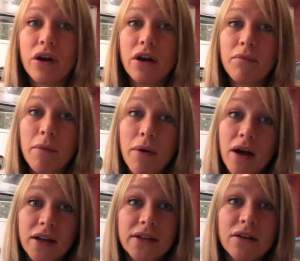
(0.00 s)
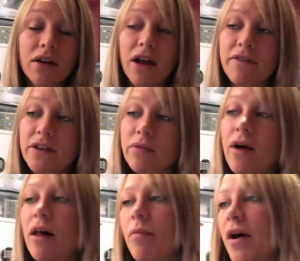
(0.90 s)
in my personal life as
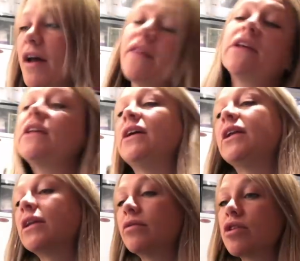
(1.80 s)
well, behind the scenes,